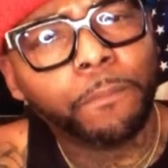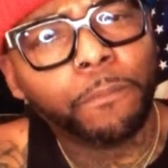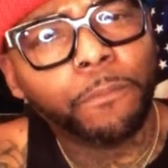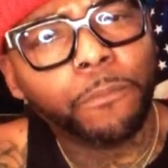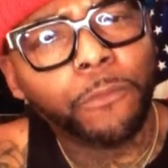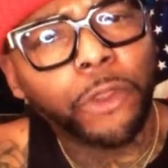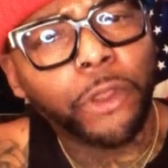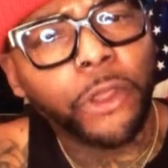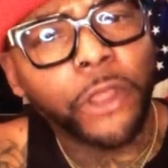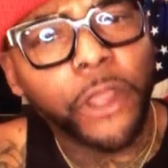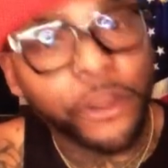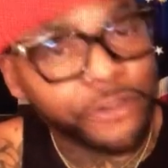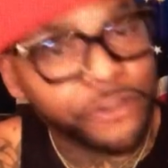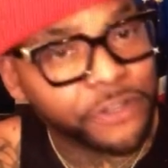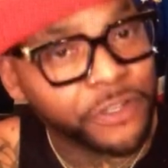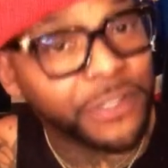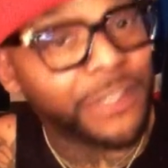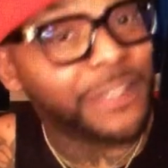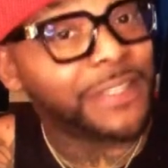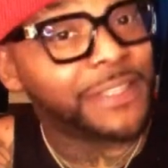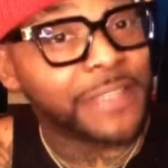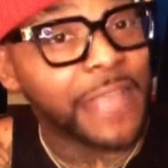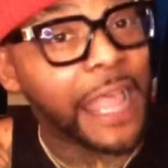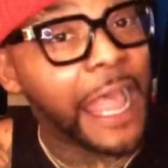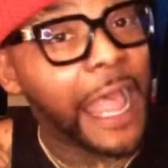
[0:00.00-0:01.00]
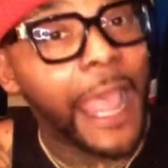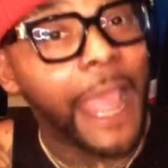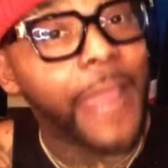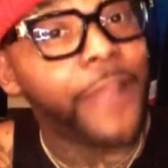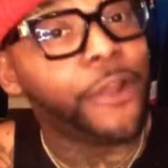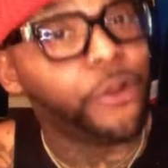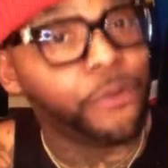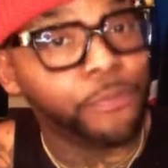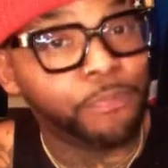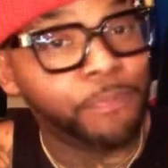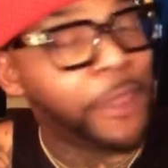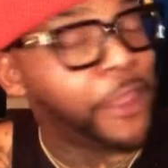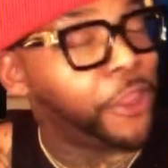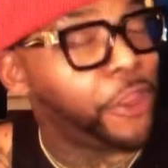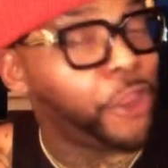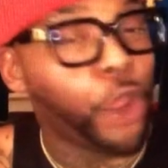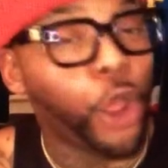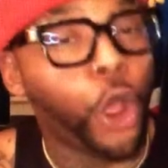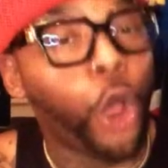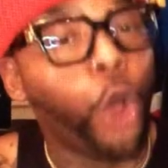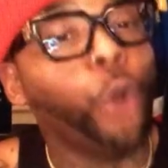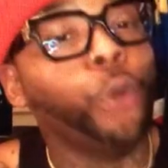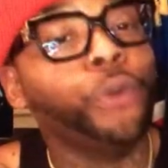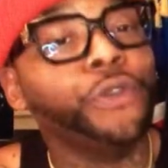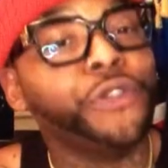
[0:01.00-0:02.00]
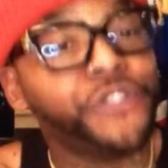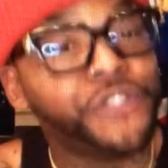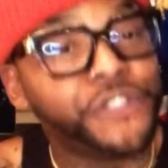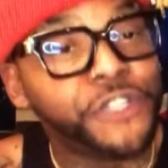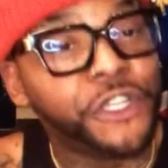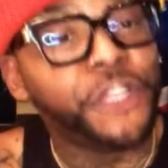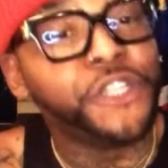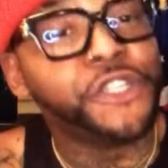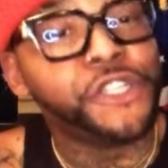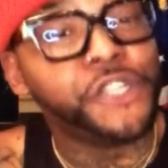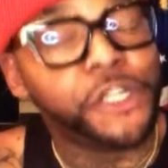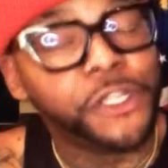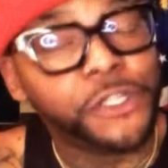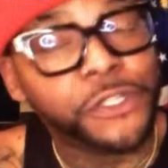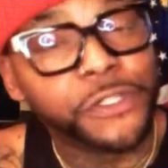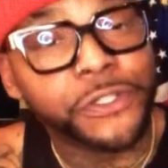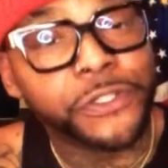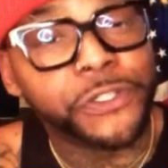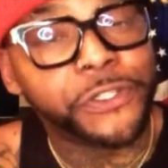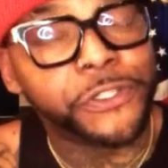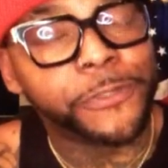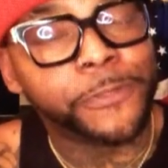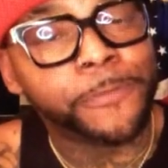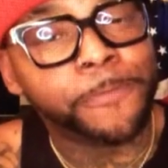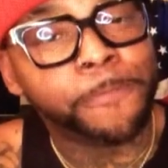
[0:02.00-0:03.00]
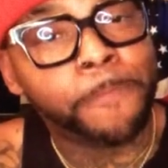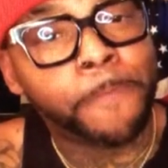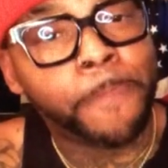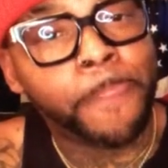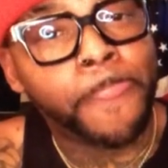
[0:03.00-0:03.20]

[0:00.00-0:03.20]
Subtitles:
You're here to decide and make your own decisions.